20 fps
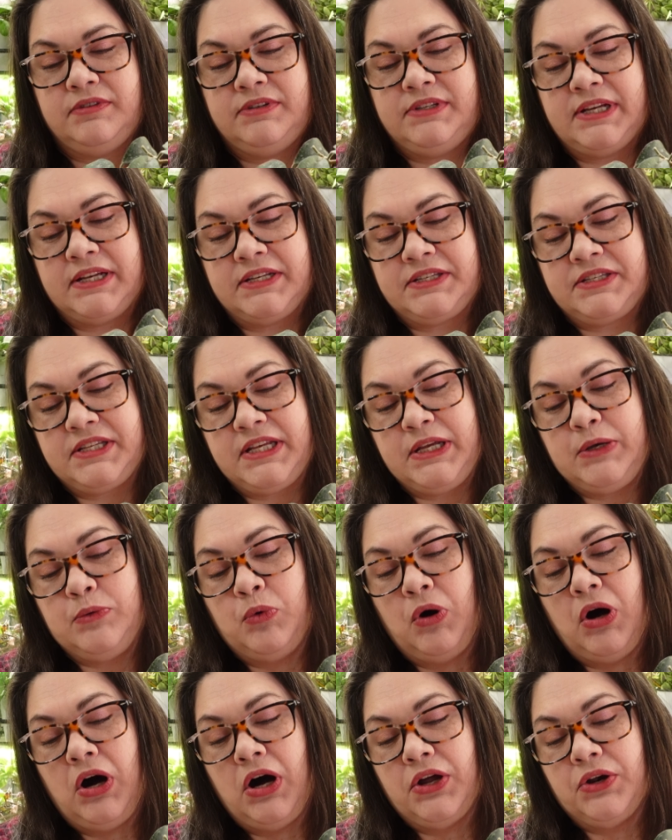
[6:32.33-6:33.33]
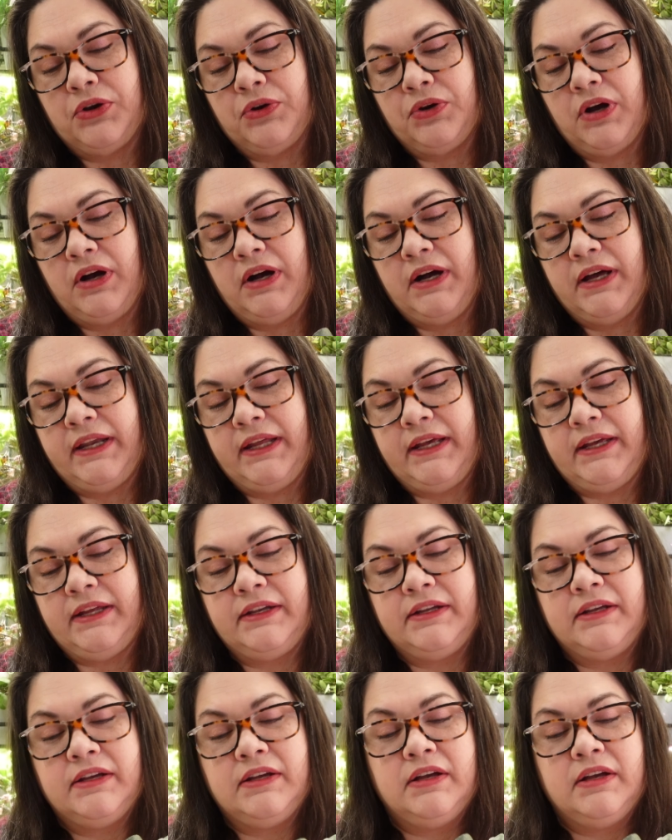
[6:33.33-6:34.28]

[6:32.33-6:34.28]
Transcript: dusty water on it,